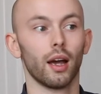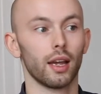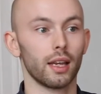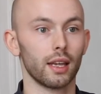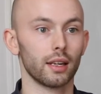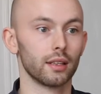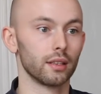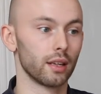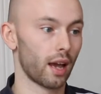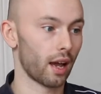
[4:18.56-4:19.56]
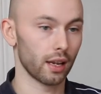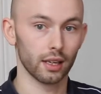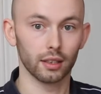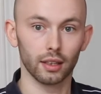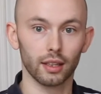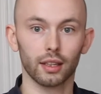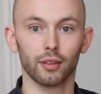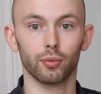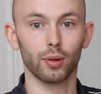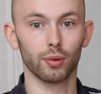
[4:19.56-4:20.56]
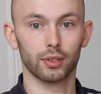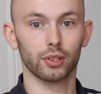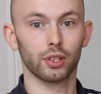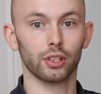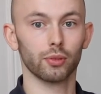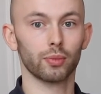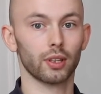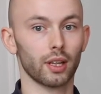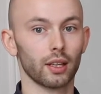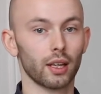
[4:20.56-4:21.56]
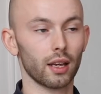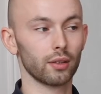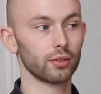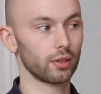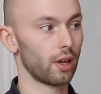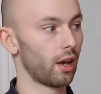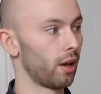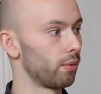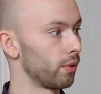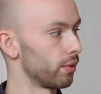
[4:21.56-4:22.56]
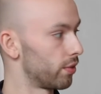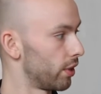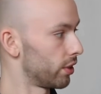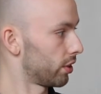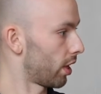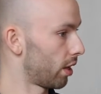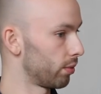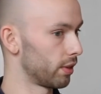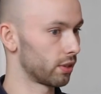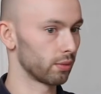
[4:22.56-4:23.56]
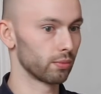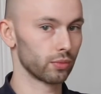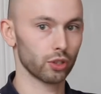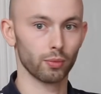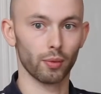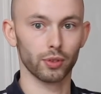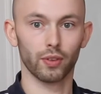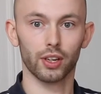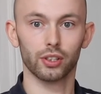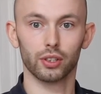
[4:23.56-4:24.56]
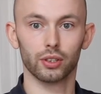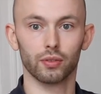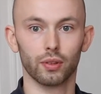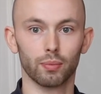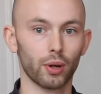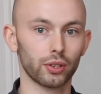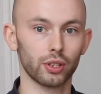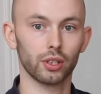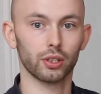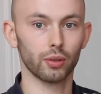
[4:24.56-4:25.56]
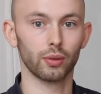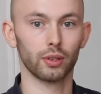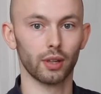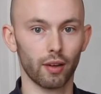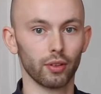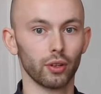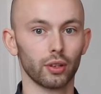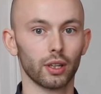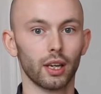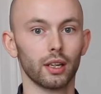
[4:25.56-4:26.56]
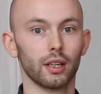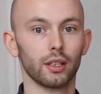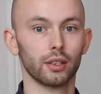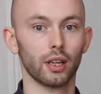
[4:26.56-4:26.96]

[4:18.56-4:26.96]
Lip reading: In clinic, if we were to see something like that, we would first start with some observations of the posture. So we'd have a look in a